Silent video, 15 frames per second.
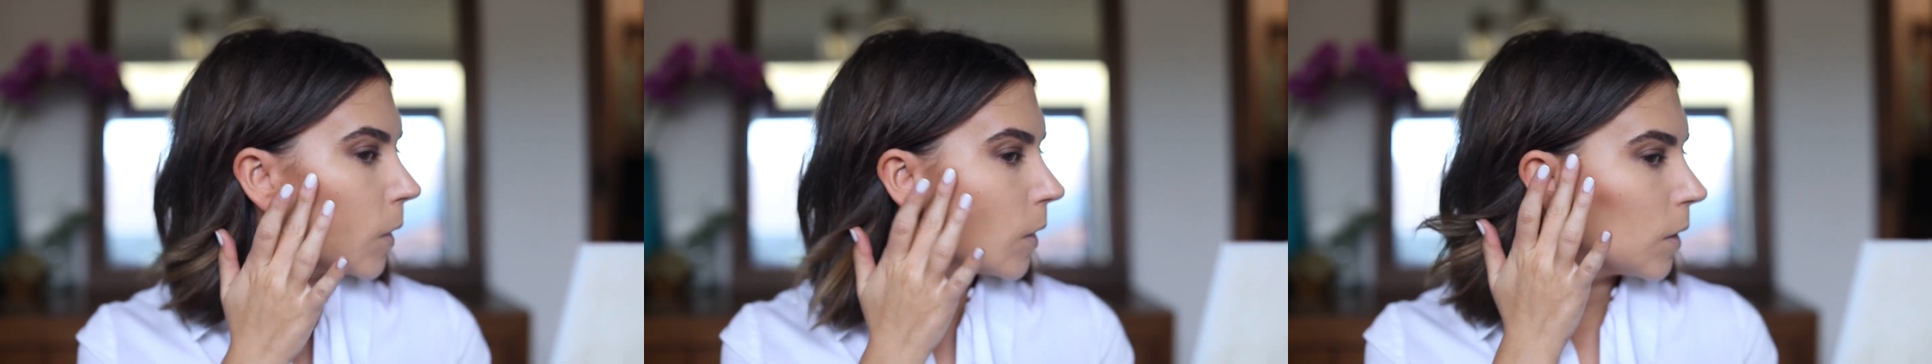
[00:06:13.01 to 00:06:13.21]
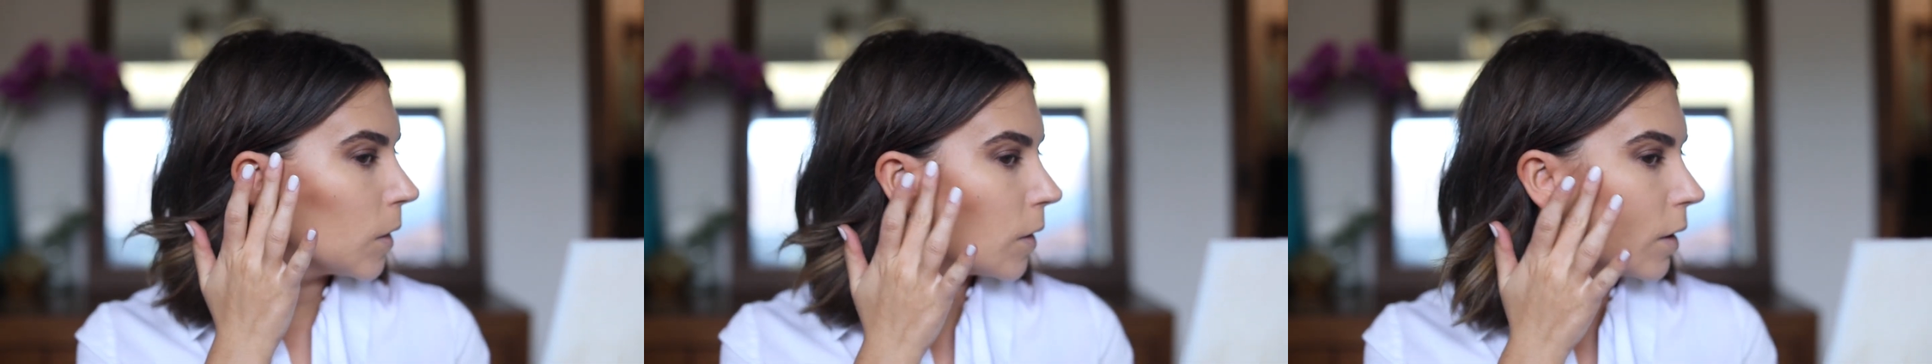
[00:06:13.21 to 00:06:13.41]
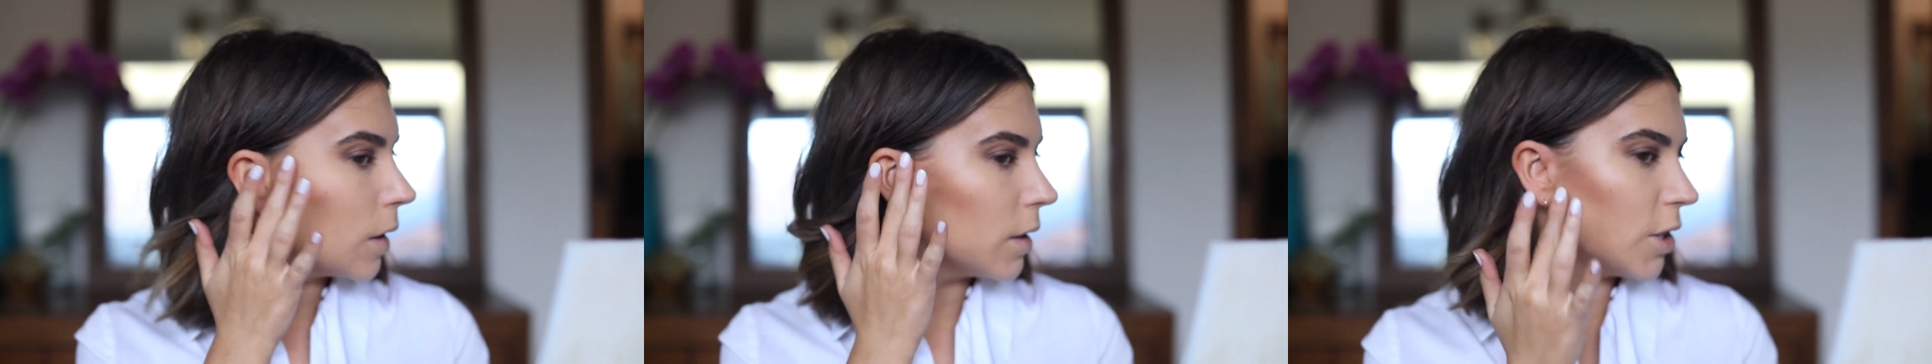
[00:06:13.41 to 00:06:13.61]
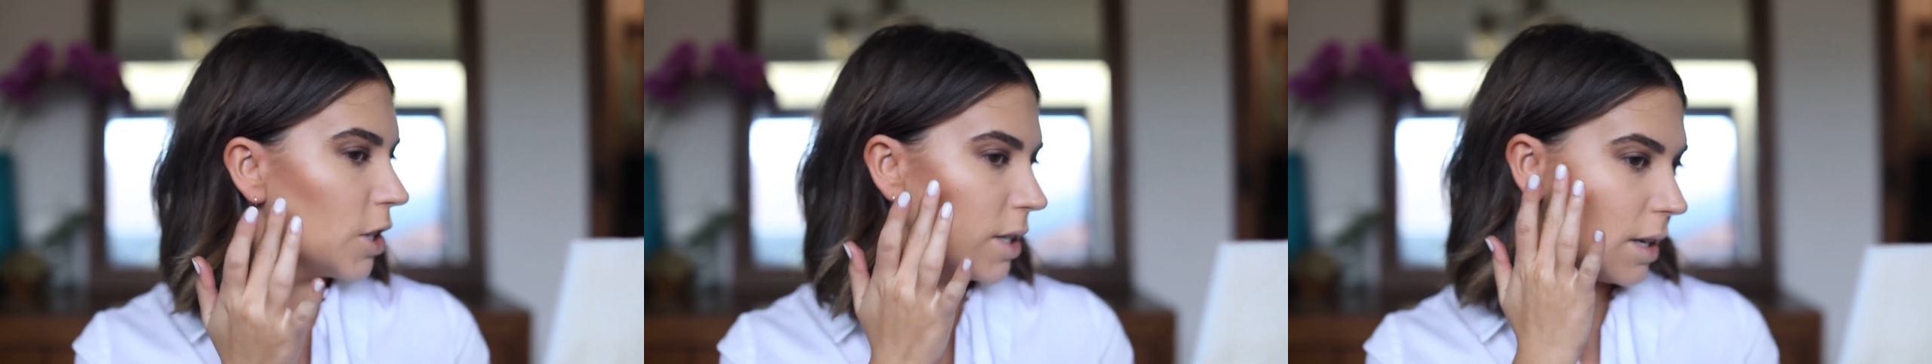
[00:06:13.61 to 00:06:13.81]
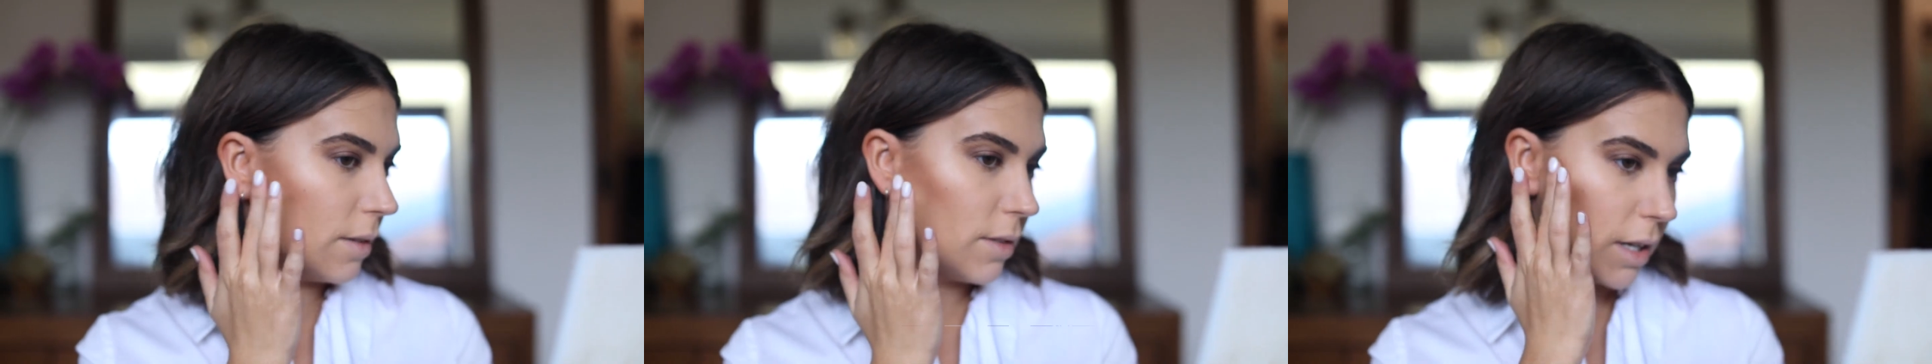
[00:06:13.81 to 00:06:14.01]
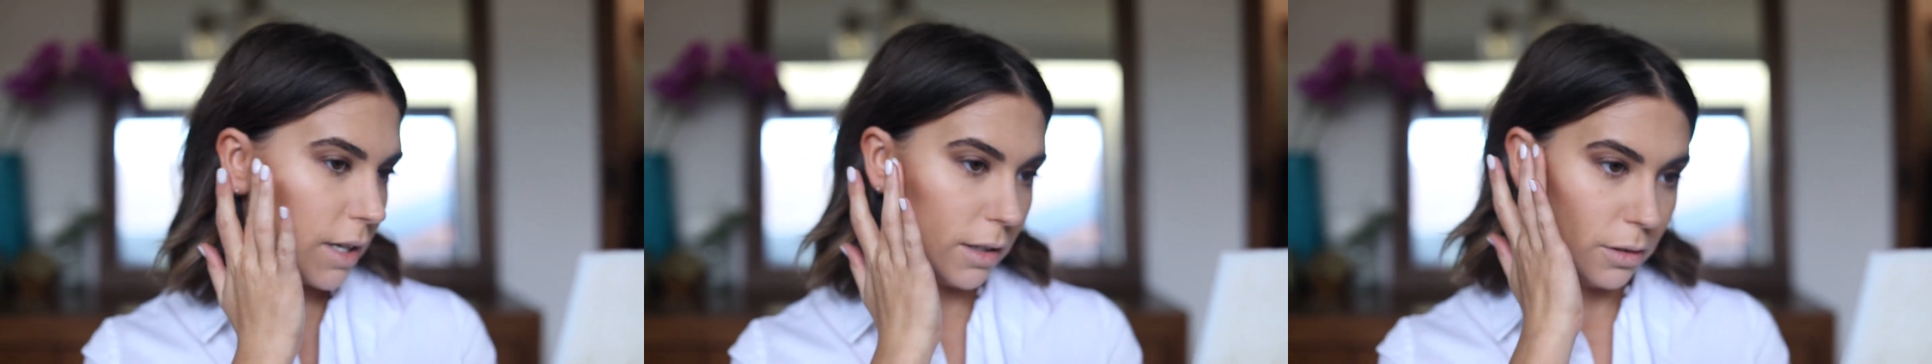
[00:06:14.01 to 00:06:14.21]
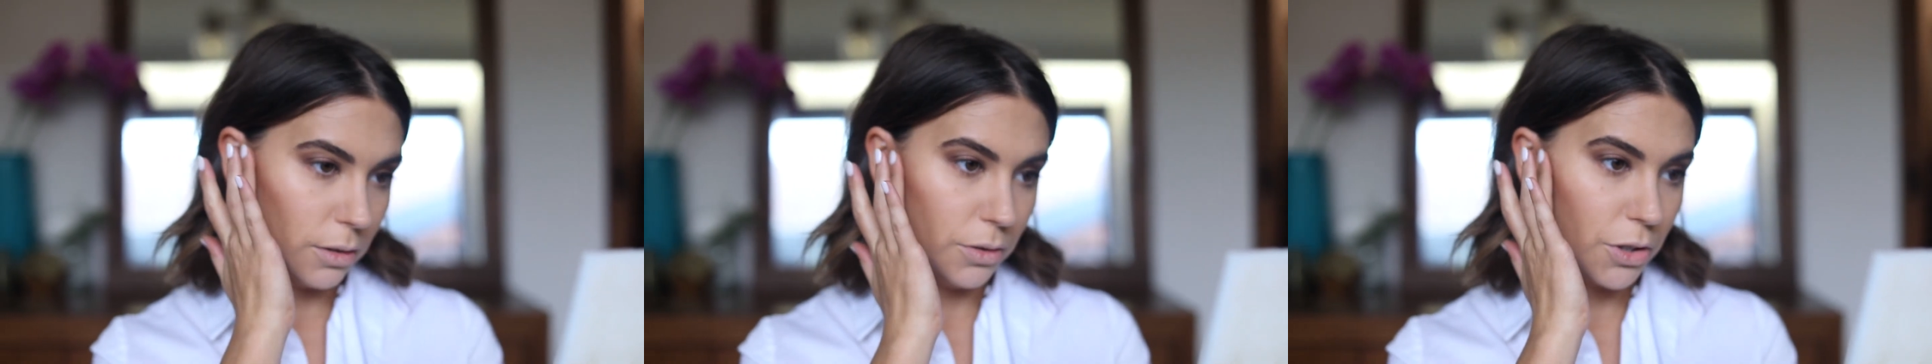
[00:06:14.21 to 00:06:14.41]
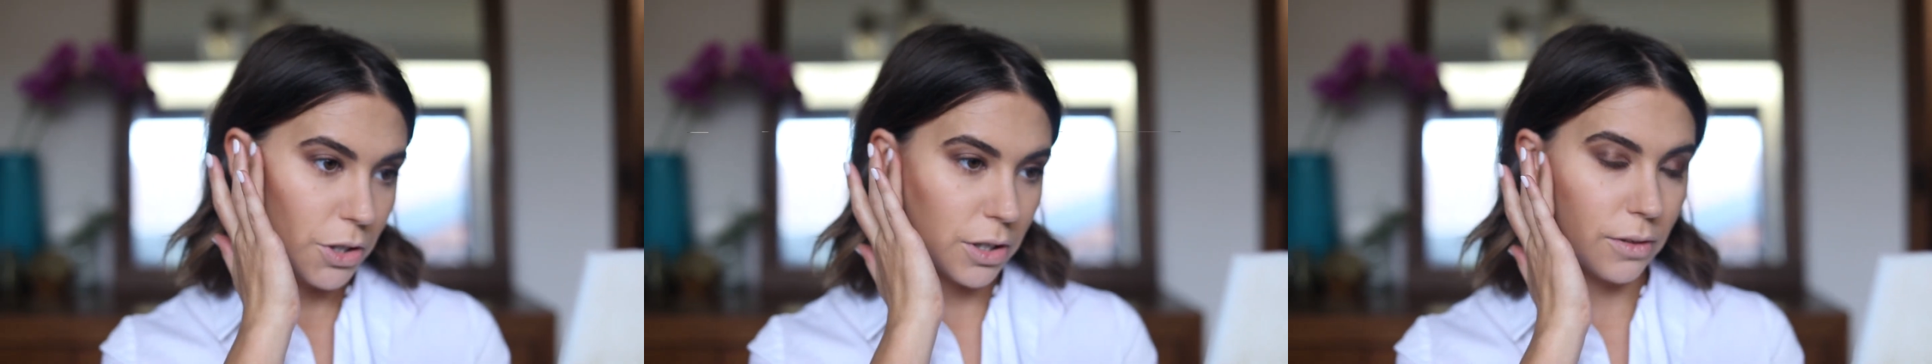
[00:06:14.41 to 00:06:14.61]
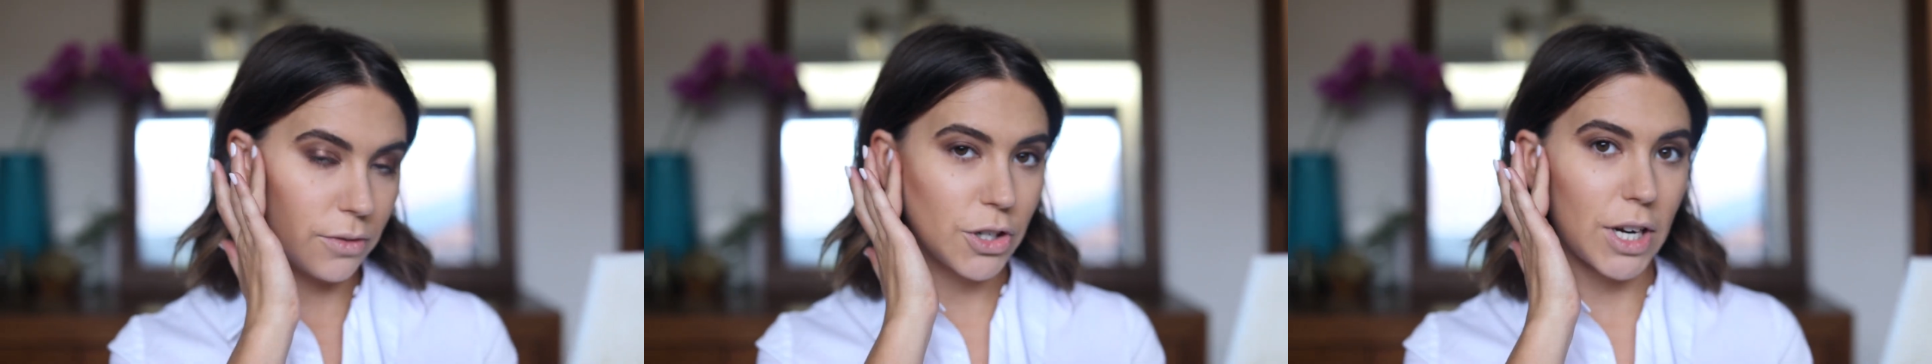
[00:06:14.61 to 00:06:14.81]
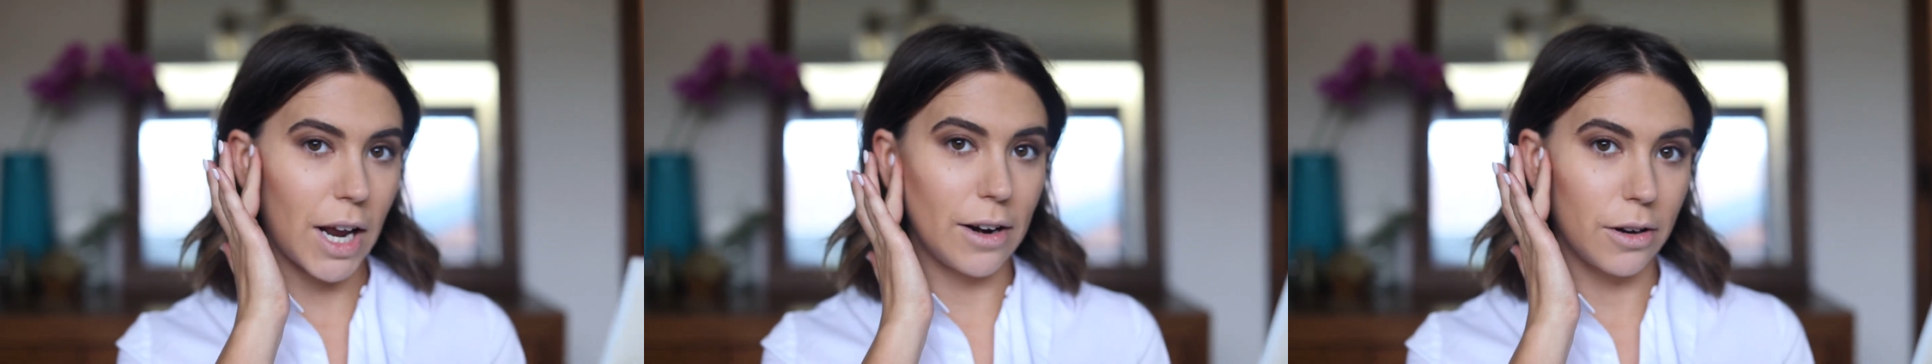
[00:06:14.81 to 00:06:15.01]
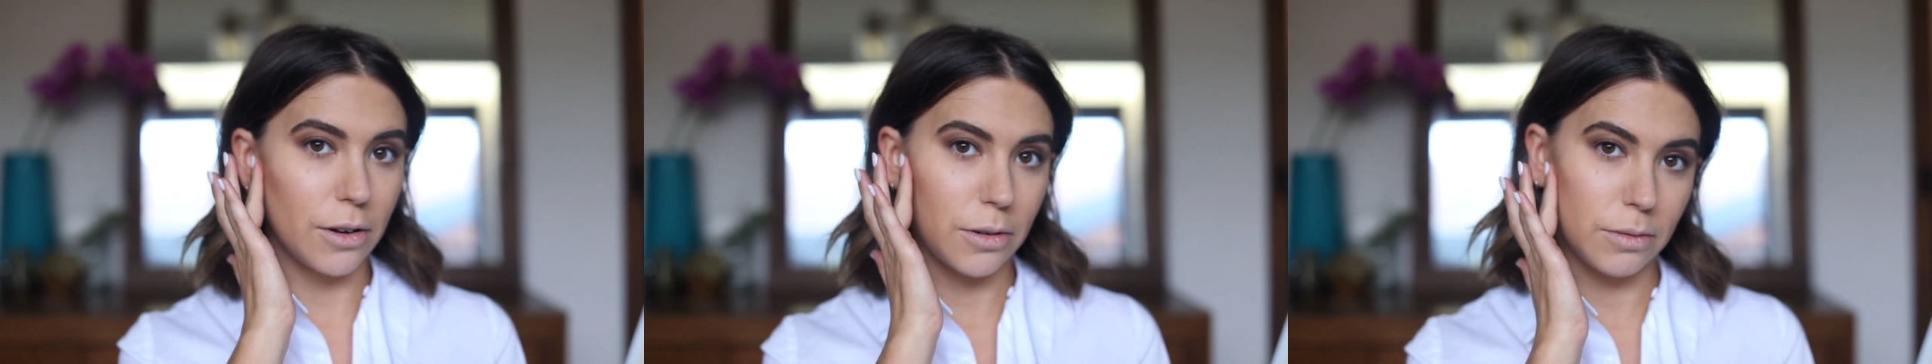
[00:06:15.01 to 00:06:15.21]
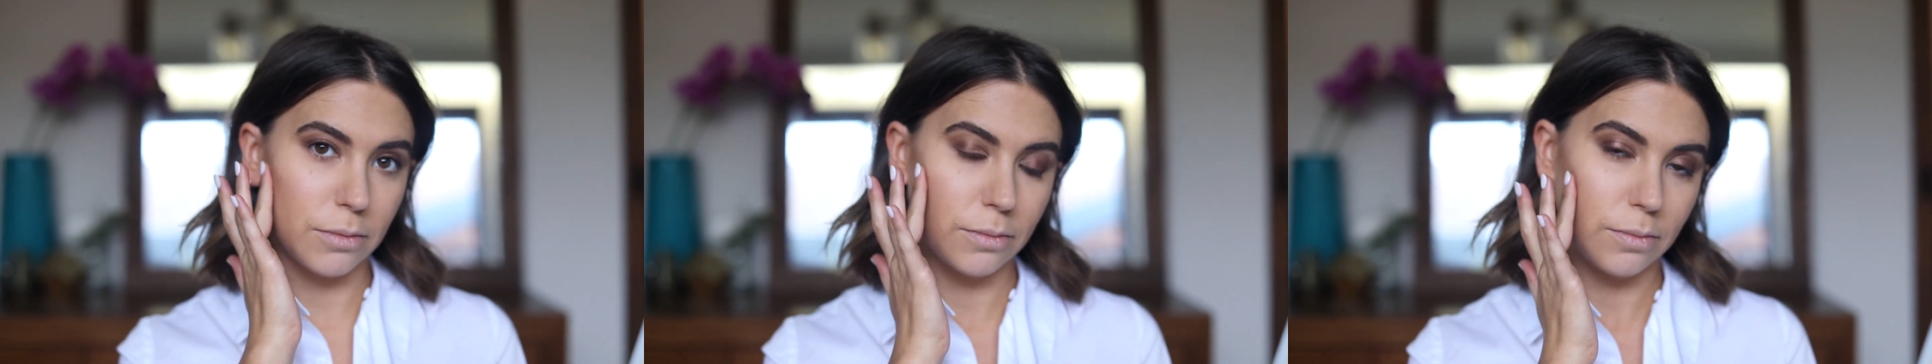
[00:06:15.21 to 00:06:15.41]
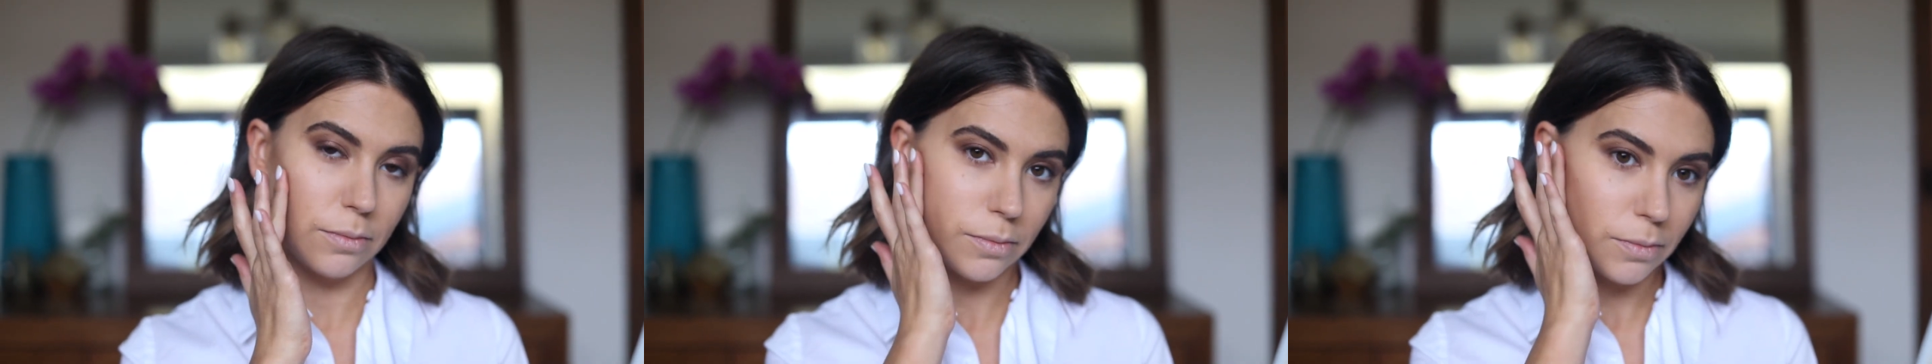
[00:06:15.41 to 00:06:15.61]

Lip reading: It just gives the illusion of shadow.